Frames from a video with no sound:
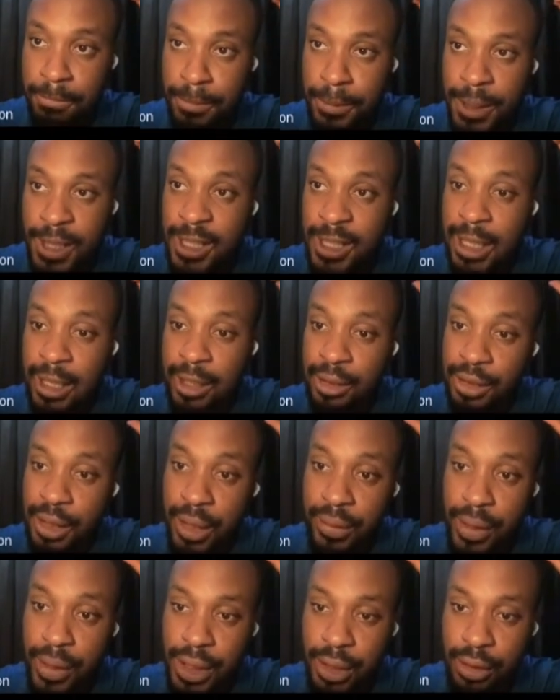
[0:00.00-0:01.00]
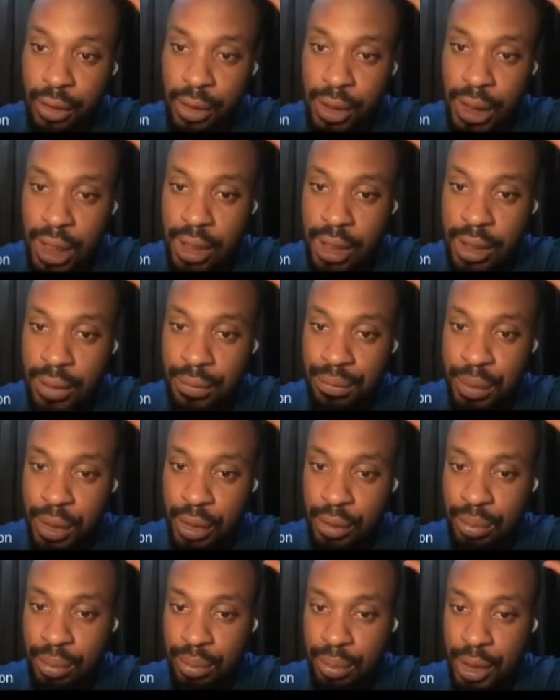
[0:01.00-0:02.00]
it can serve as an alternative
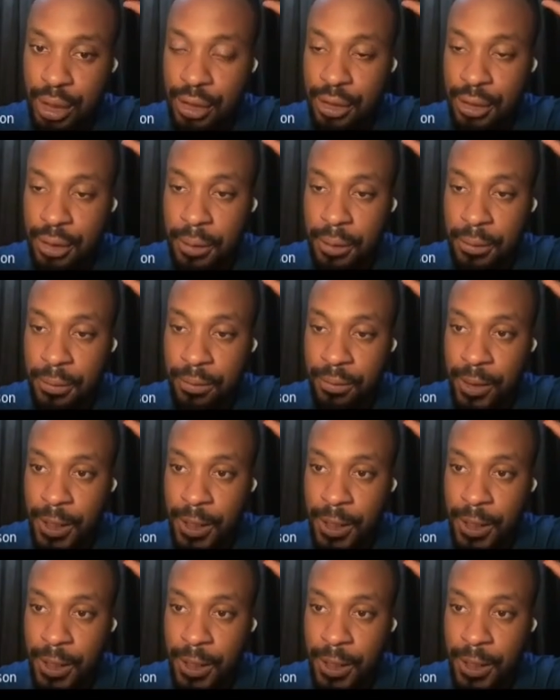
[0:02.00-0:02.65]
means of